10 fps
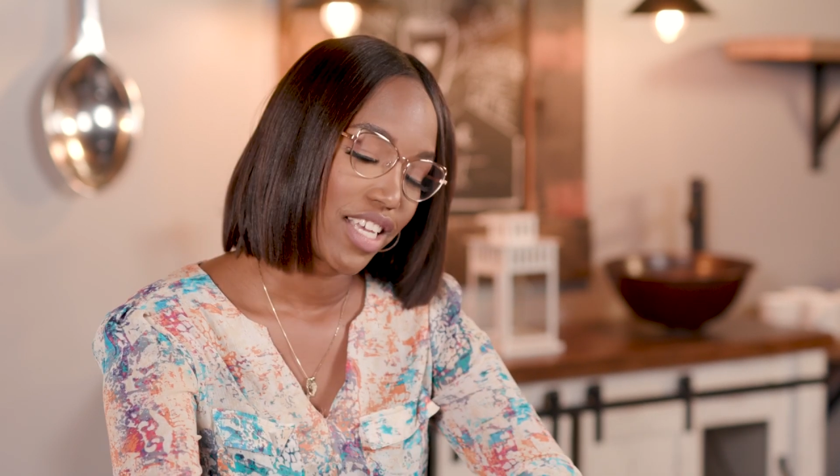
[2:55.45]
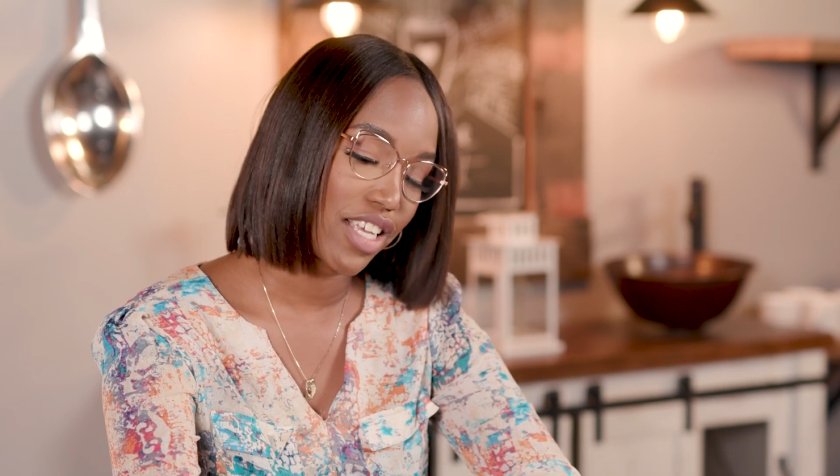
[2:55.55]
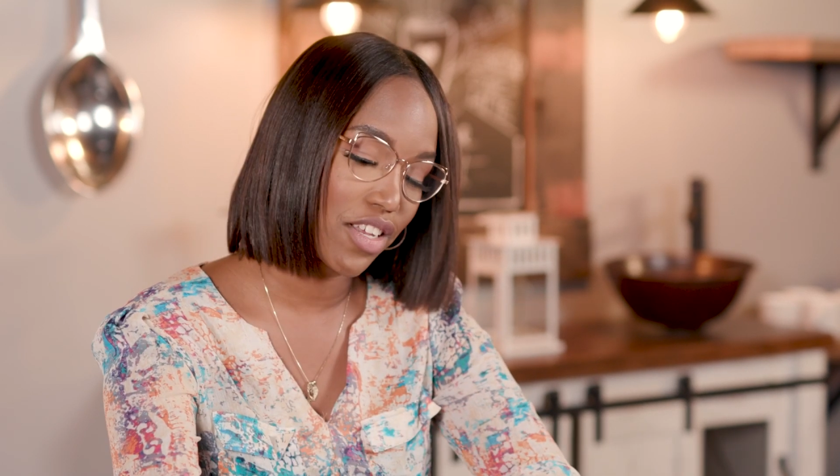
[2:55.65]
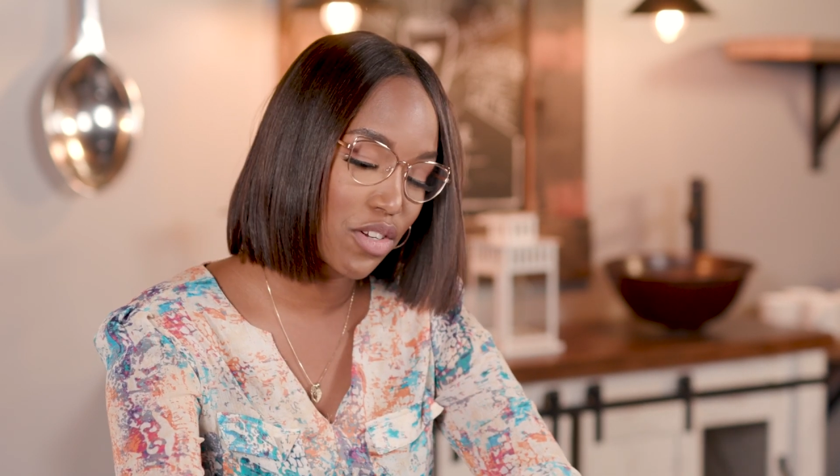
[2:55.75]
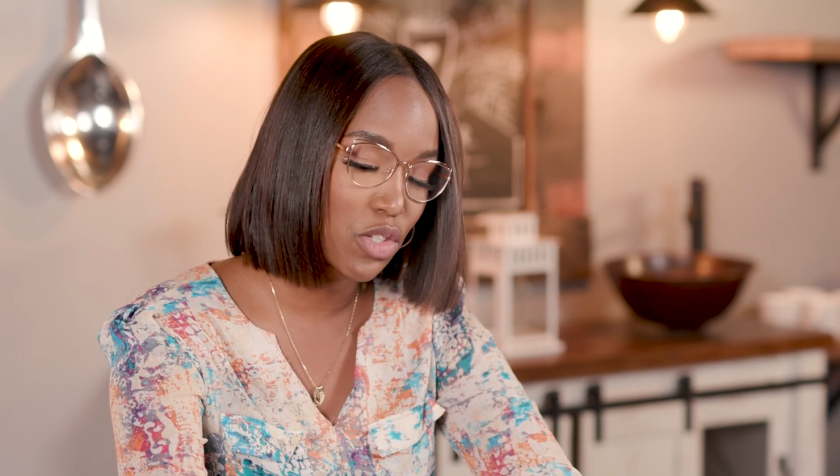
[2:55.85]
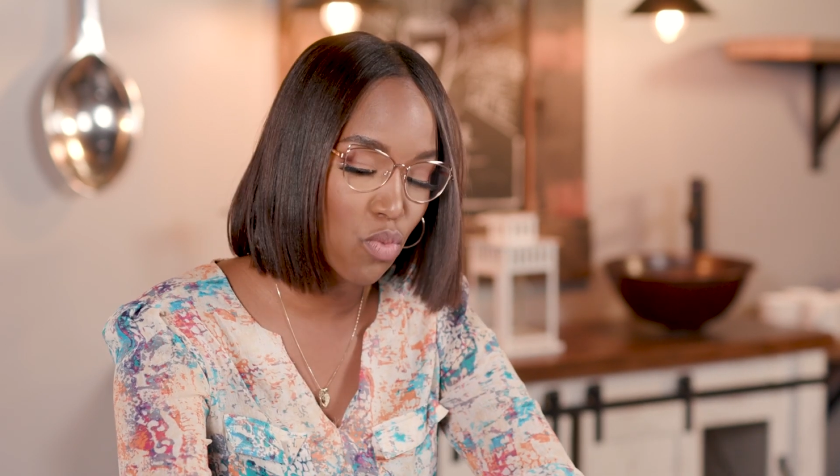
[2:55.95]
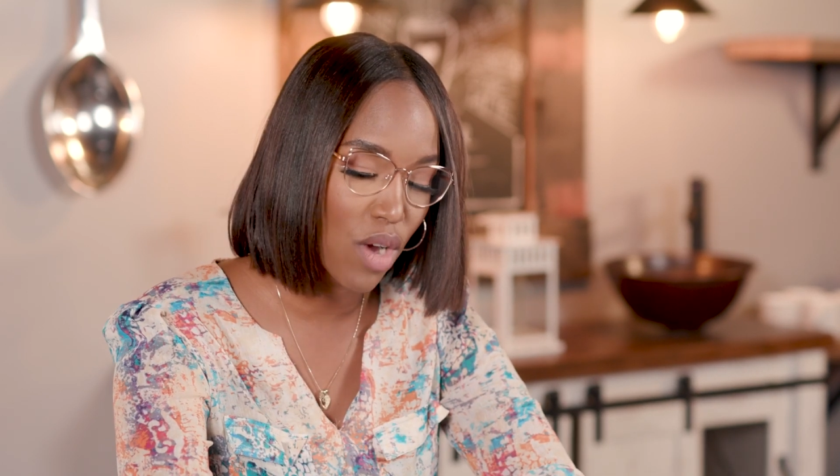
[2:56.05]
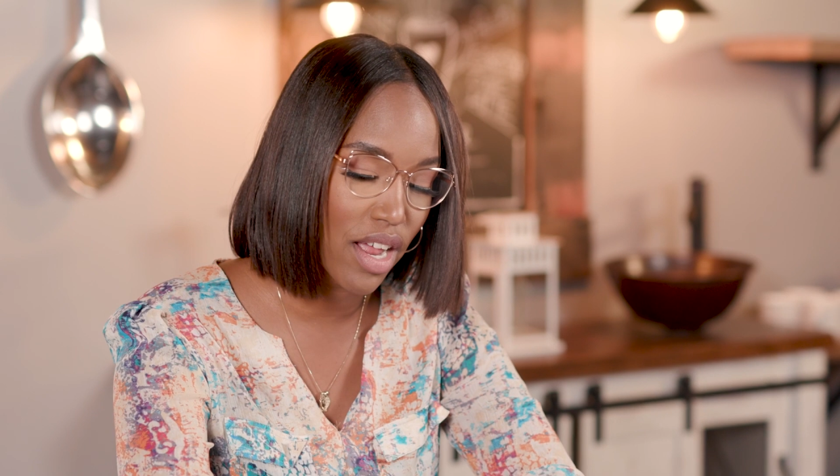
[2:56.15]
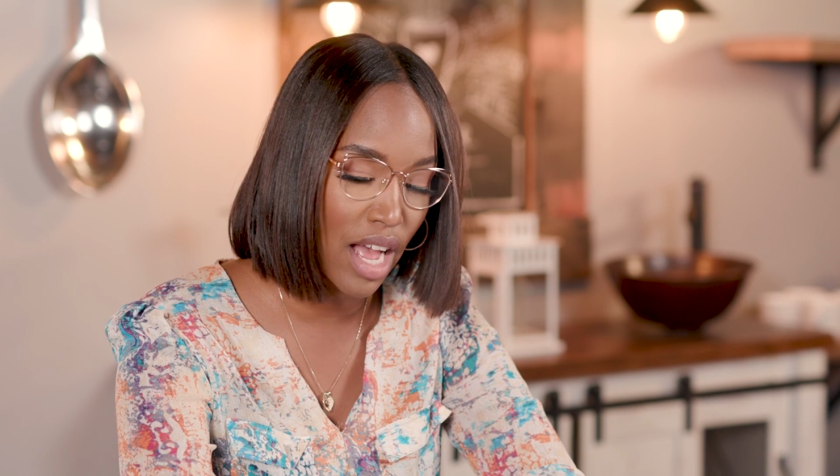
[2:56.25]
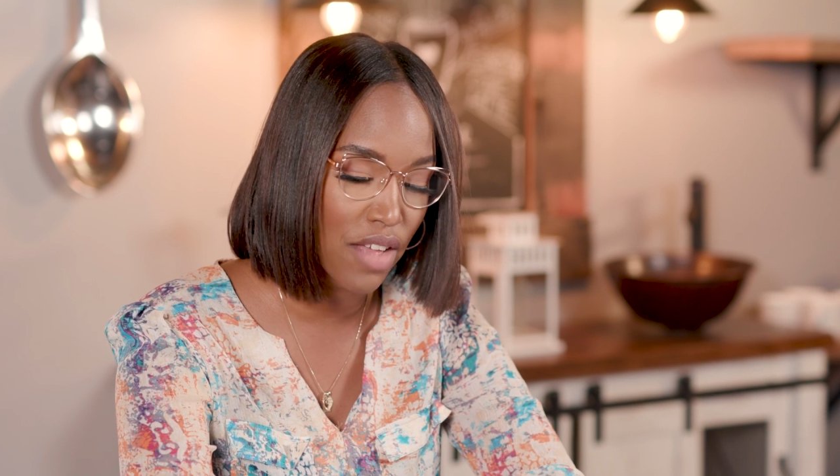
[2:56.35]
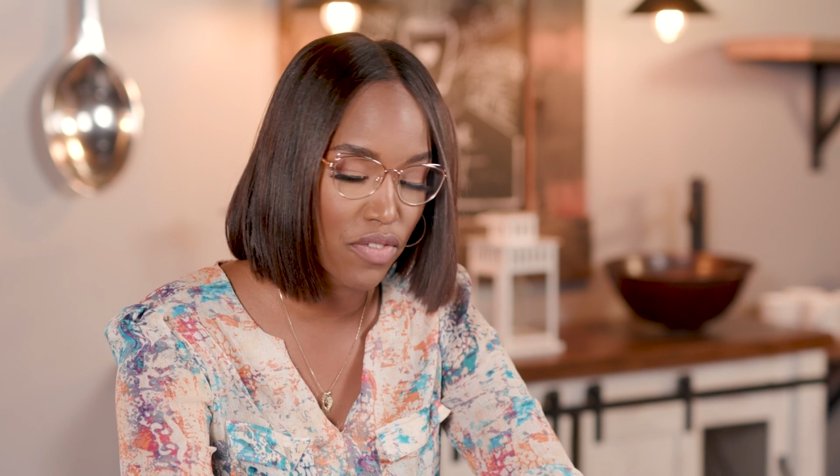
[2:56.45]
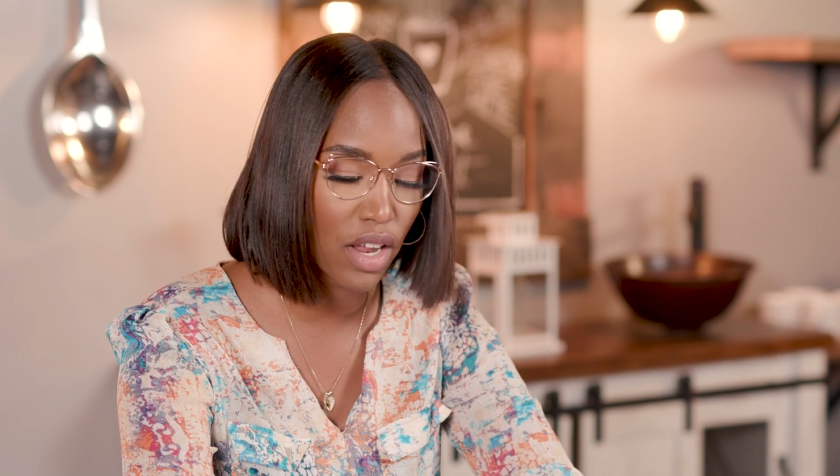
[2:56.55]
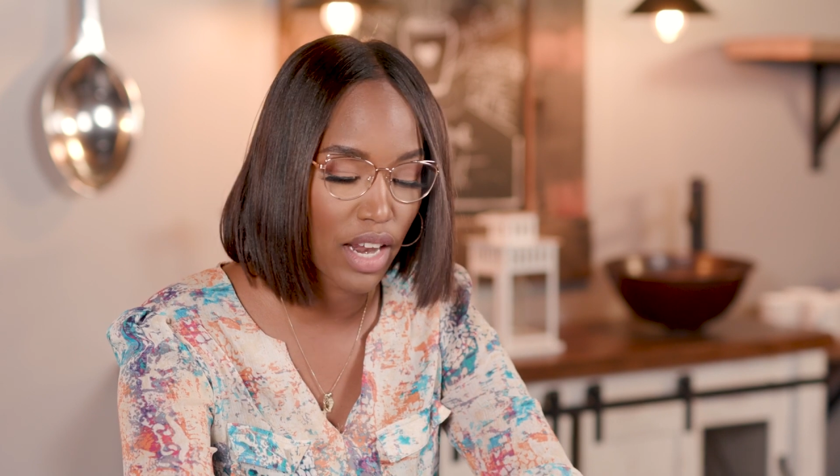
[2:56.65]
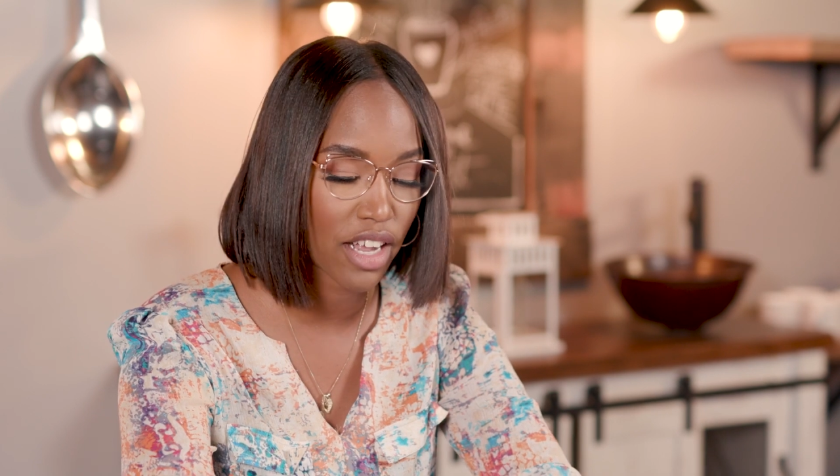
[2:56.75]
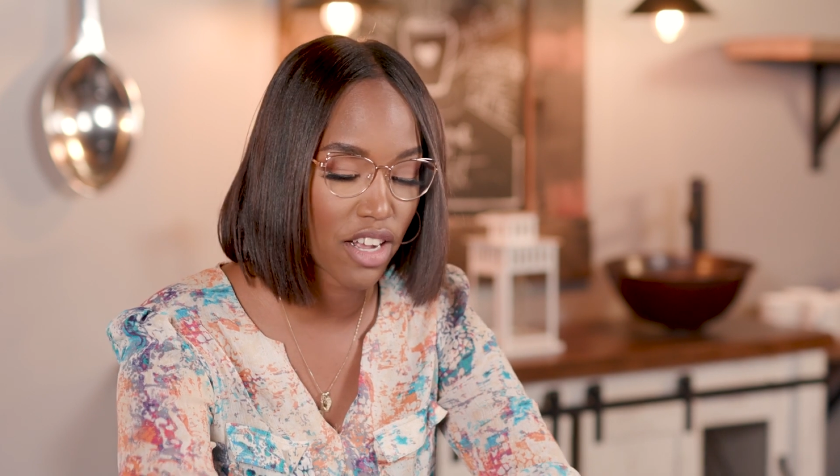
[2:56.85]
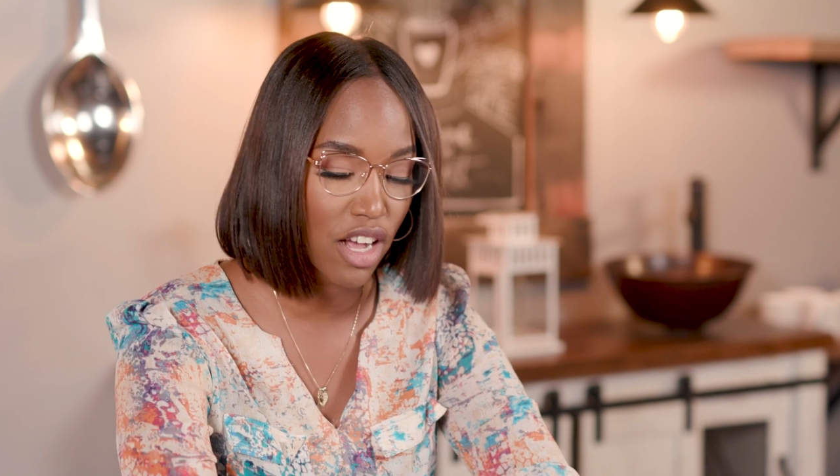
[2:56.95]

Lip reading: Here's what I felt like